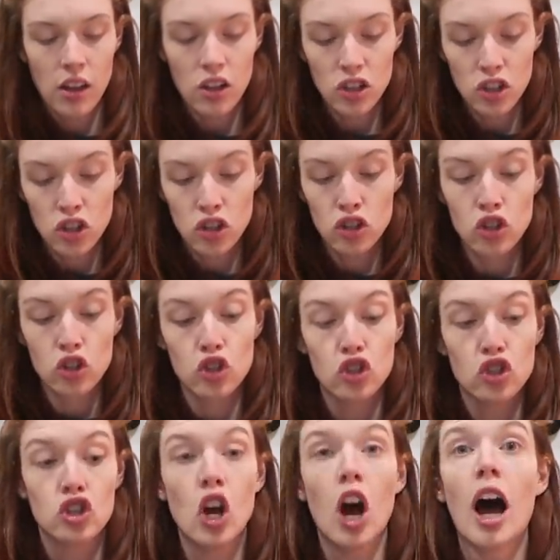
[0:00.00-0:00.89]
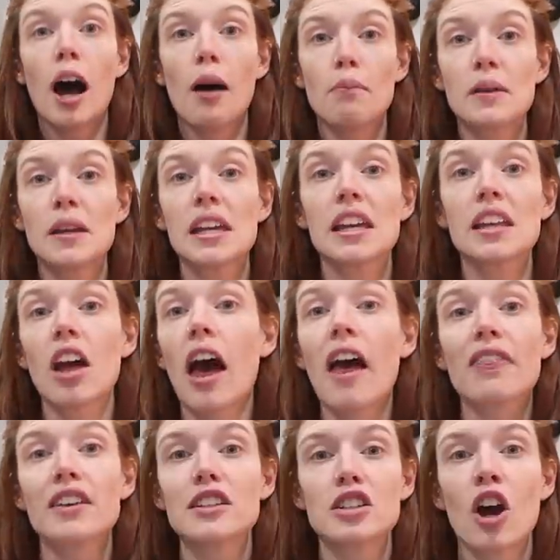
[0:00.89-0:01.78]
Stop.
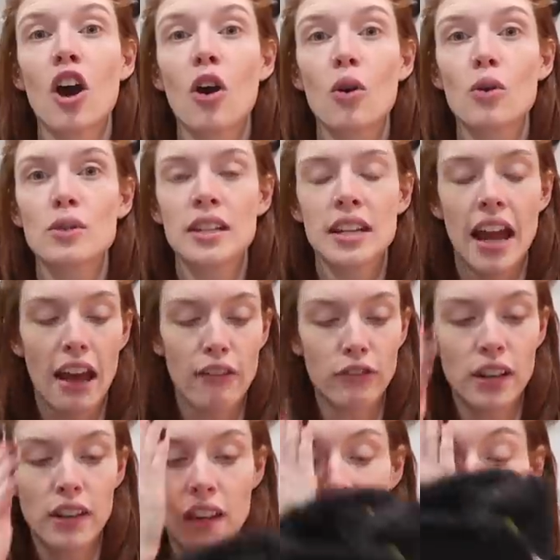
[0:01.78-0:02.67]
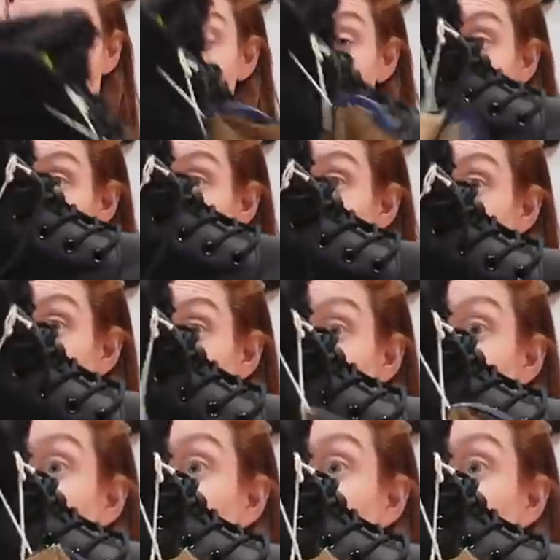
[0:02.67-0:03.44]
At the toes and everything. It's like a winter